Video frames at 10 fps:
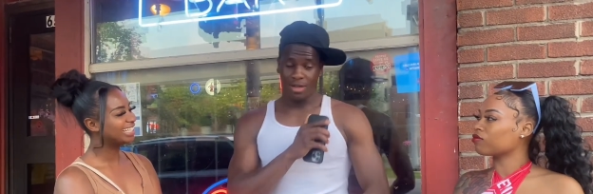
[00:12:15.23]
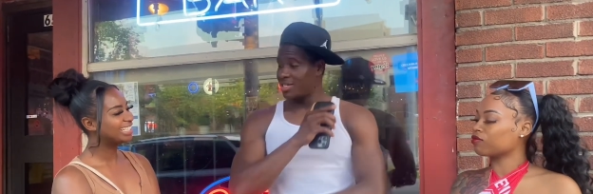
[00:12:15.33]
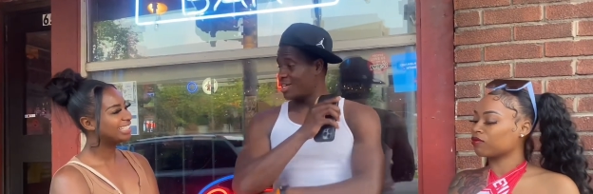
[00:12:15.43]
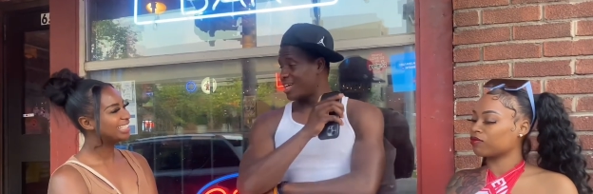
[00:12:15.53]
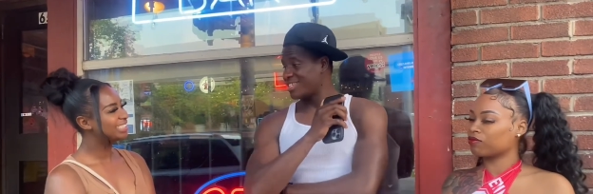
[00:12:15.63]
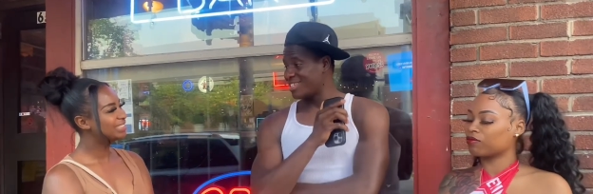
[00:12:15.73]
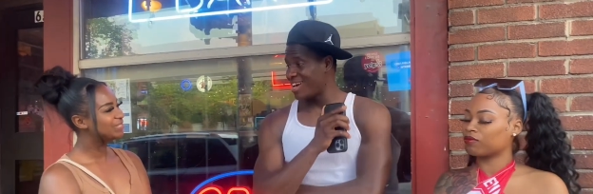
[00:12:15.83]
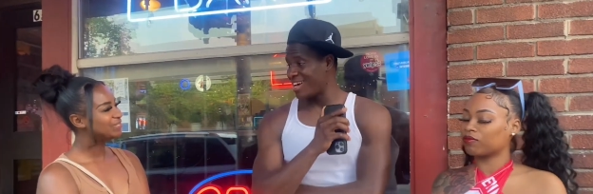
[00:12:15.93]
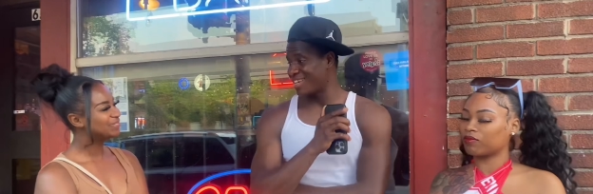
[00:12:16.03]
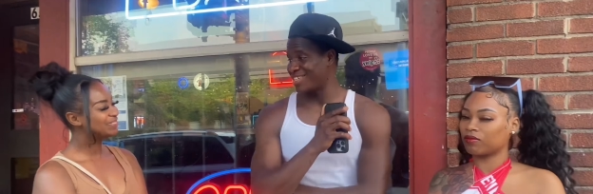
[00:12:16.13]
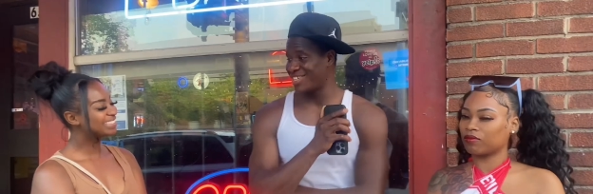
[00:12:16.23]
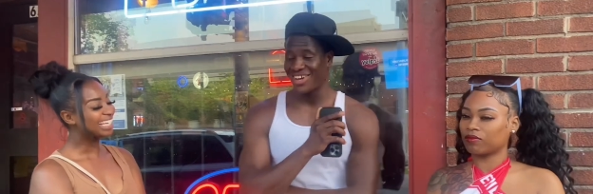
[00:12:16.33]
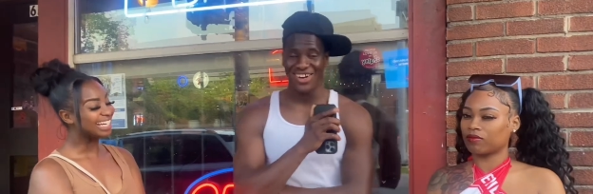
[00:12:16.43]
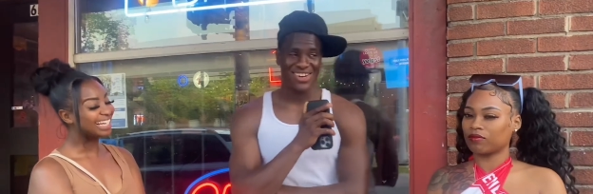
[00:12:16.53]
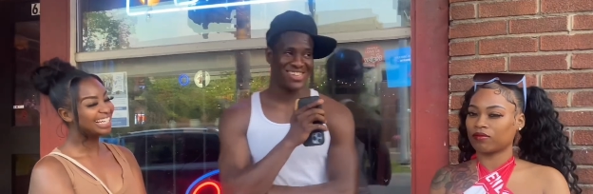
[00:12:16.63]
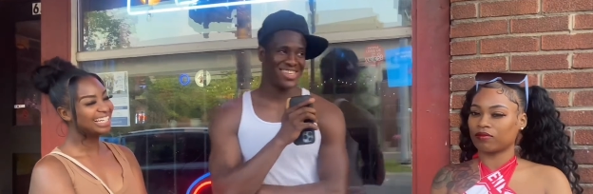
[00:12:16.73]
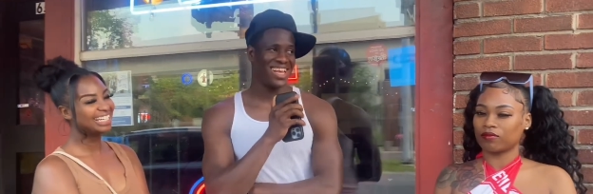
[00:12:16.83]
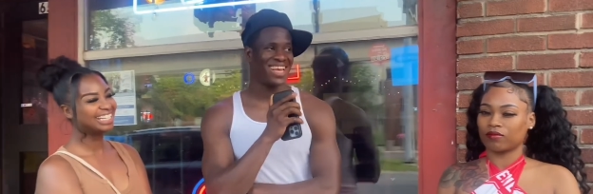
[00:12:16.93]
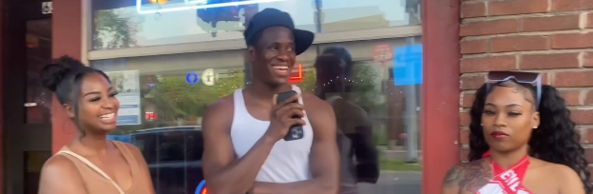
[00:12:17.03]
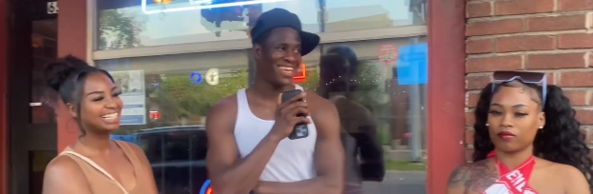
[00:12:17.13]
Speaker 1: I said that's nice. Oh,
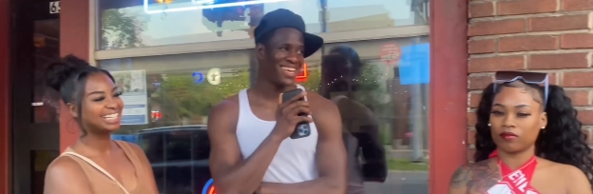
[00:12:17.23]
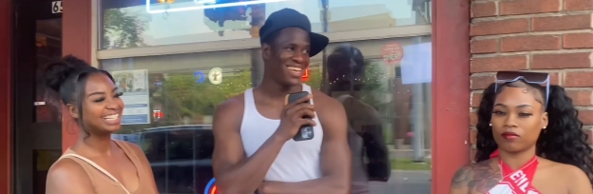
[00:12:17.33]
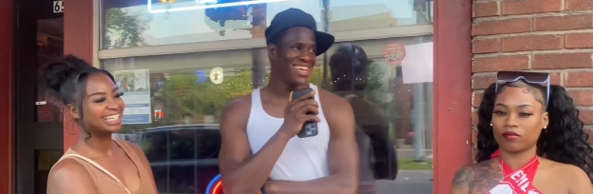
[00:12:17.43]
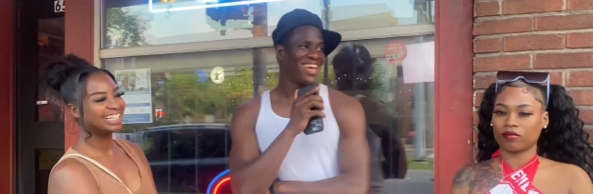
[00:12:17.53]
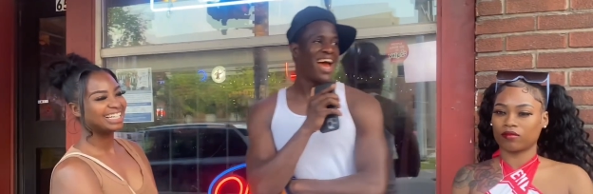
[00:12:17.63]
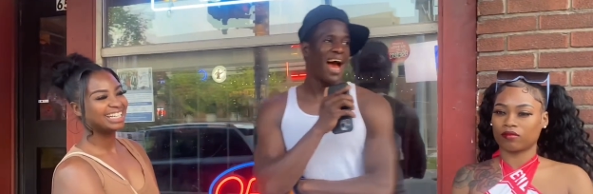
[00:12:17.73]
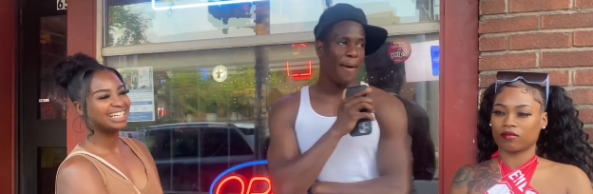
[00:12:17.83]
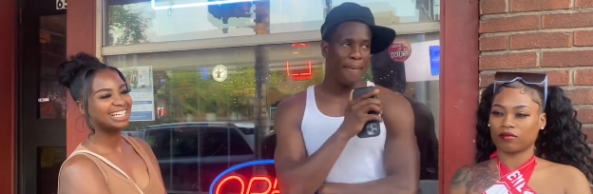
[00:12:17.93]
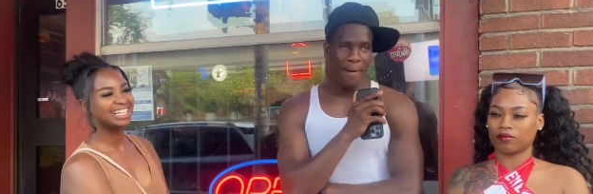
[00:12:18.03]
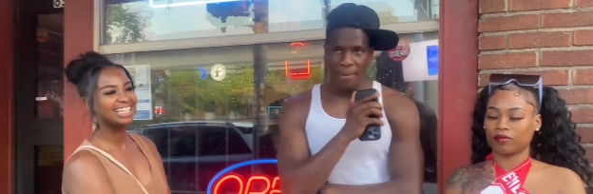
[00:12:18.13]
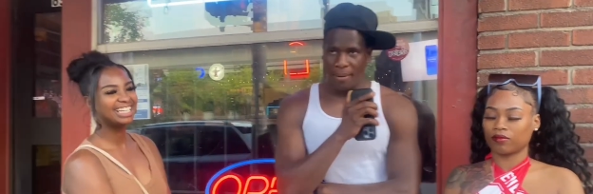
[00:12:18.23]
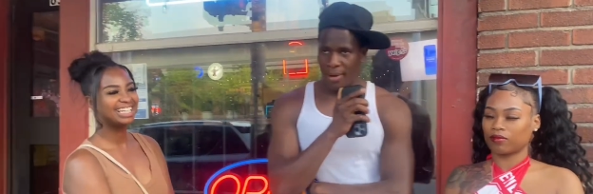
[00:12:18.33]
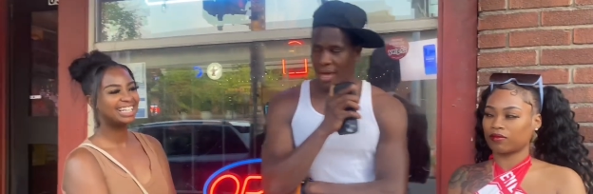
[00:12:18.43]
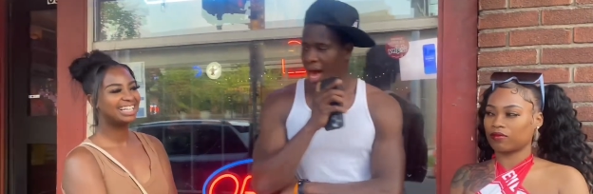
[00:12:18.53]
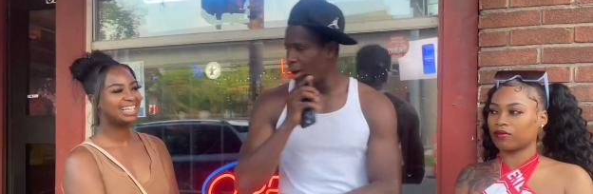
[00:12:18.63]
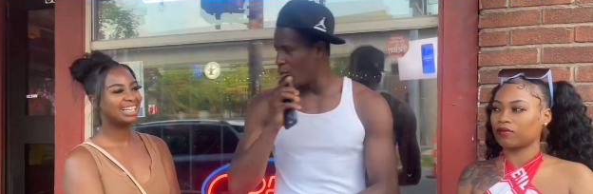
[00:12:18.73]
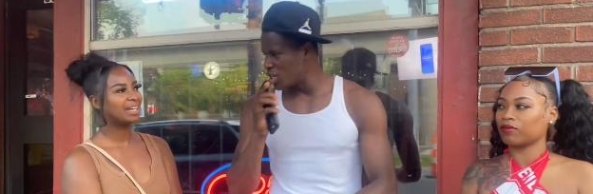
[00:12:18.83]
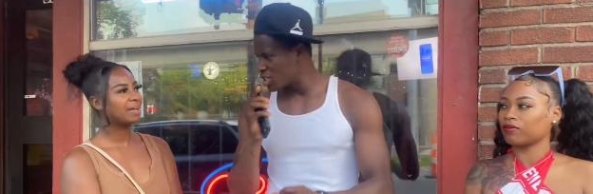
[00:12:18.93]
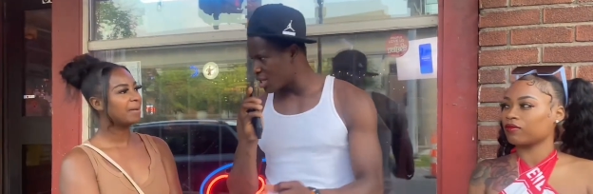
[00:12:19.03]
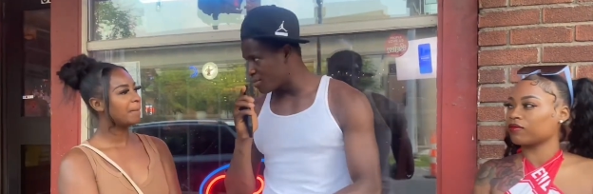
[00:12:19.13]
shit. I bet, bet, bet.
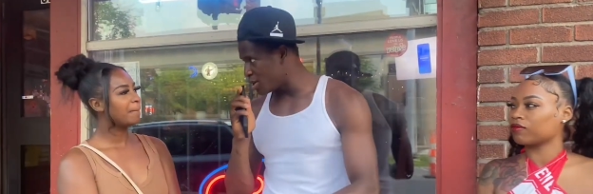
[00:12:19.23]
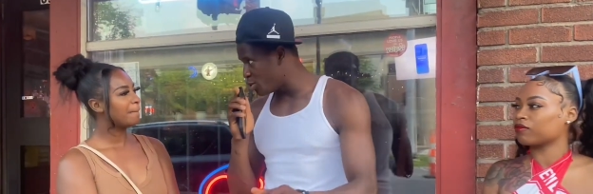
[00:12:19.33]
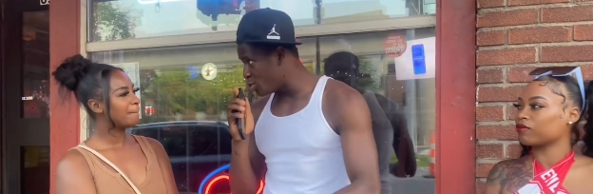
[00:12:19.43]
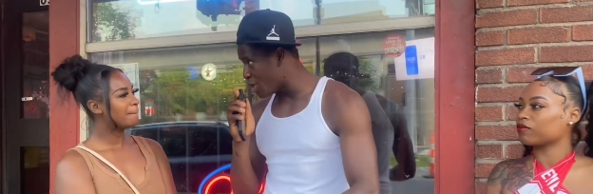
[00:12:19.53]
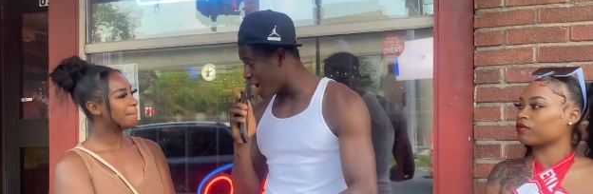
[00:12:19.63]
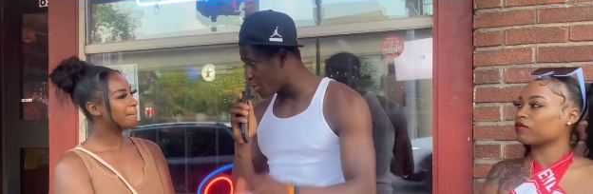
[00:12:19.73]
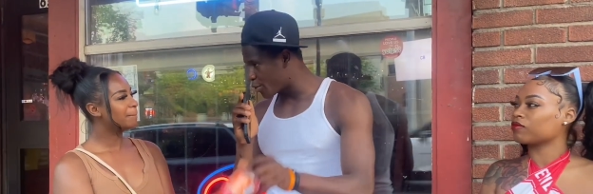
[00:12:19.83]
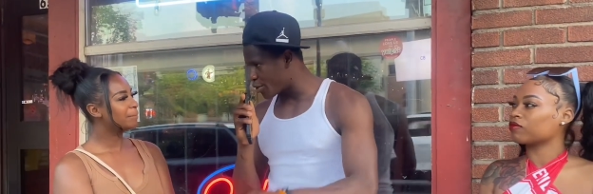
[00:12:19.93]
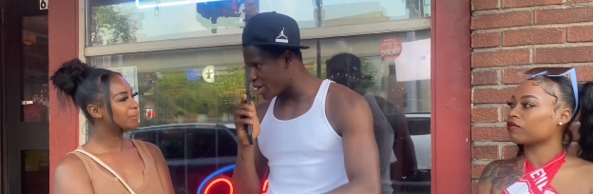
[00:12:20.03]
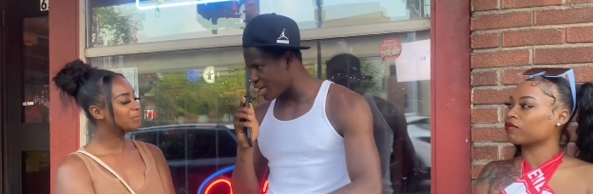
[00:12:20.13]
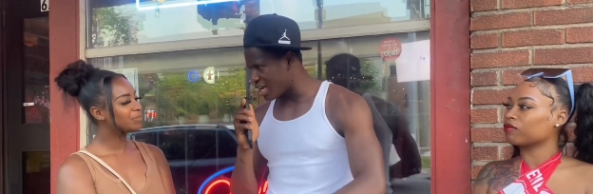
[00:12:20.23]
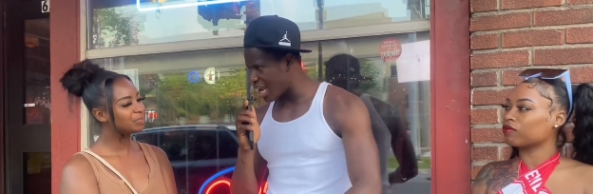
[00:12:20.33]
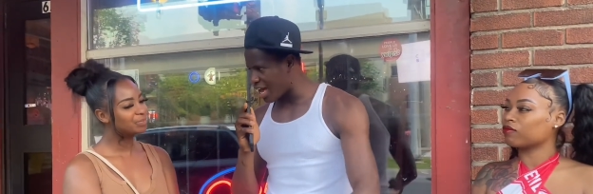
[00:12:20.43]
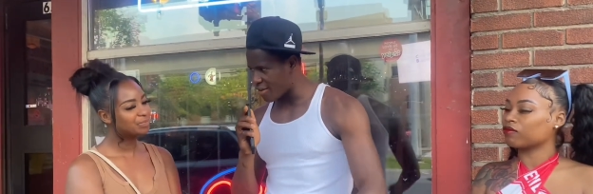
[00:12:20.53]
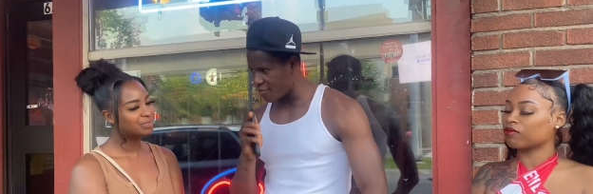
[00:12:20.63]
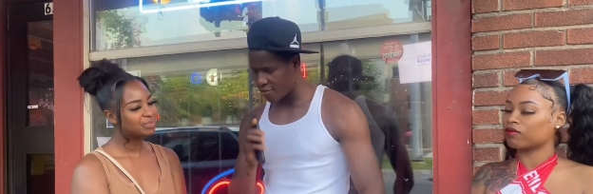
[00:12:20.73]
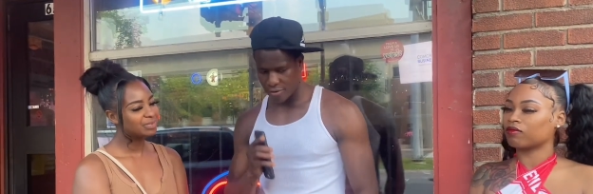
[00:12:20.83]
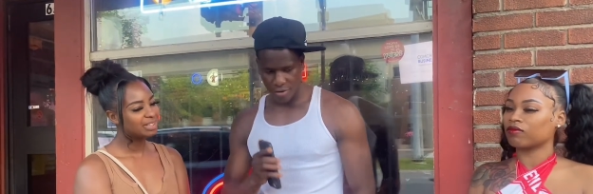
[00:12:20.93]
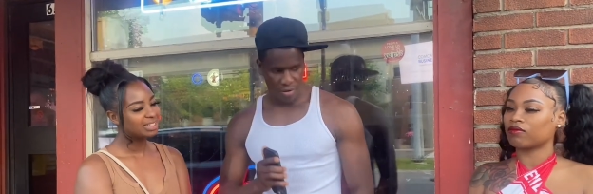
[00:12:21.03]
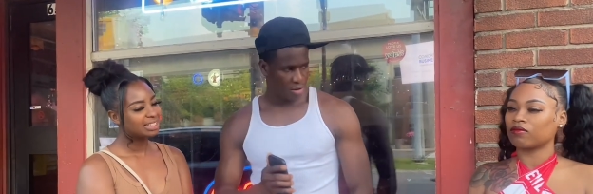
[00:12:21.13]
what is something do y'all regret in life?
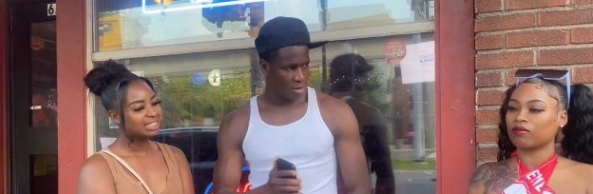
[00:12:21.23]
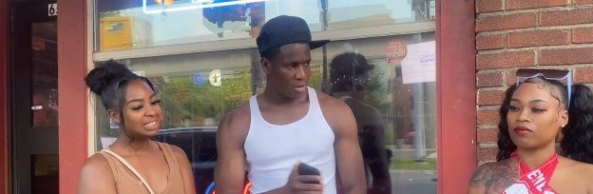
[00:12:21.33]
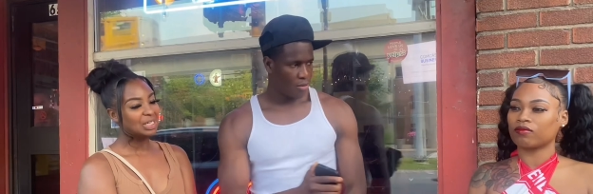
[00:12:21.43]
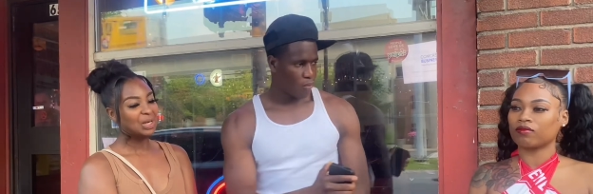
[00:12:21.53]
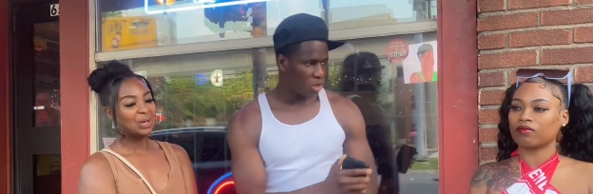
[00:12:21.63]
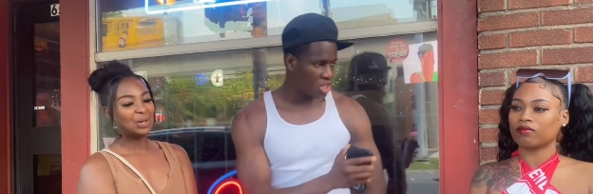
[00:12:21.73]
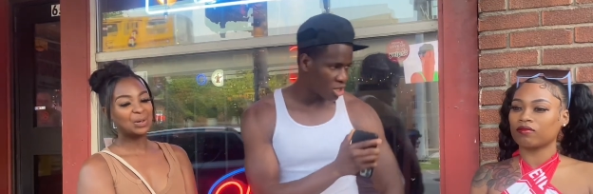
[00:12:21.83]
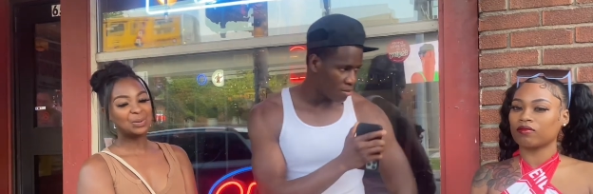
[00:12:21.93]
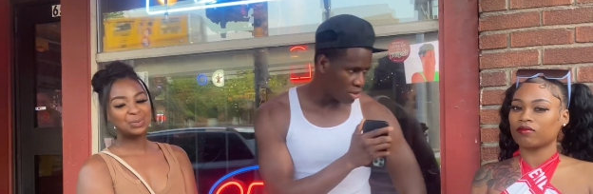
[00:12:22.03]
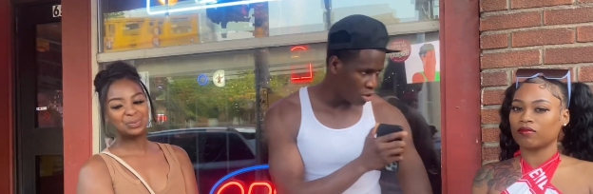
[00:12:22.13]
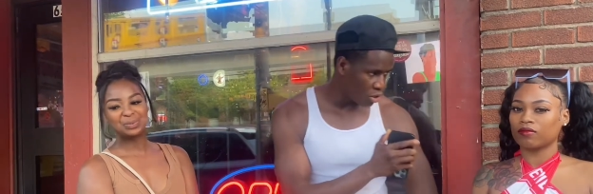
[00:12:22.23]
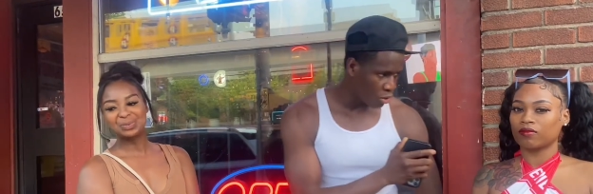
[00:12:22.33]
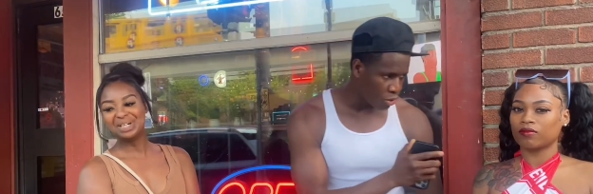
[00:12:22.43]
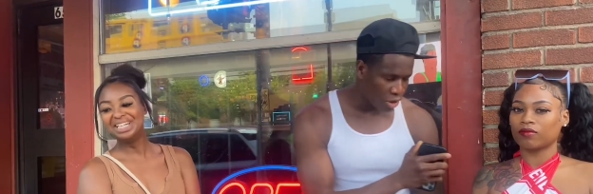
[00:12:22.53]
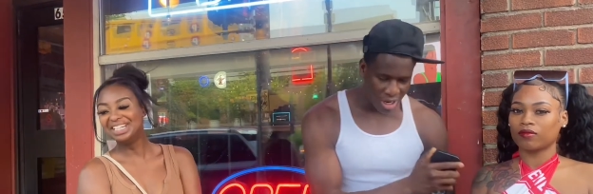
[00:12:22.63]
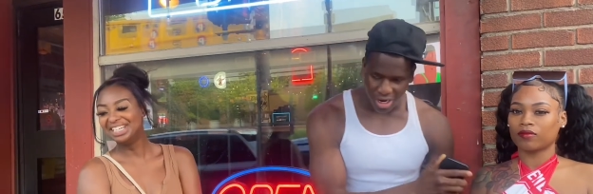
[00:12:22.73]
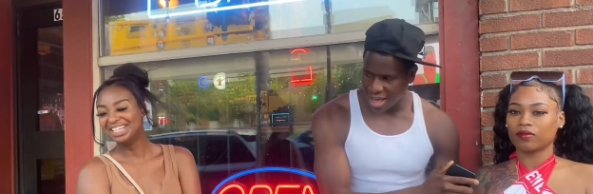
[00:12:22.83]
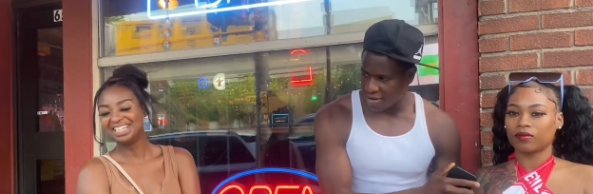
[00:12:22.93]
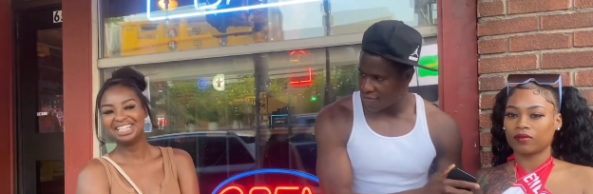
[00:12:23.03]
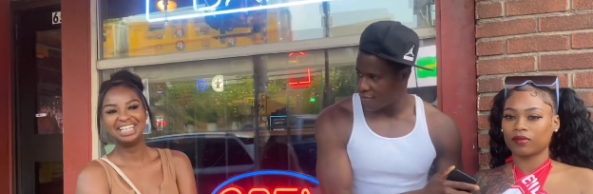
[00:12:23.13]
What is something do you regret in
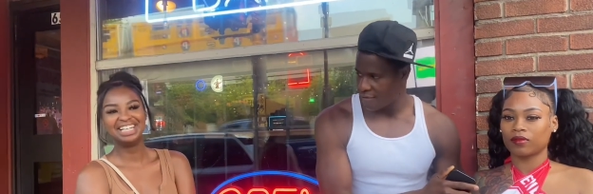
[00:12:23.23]
life?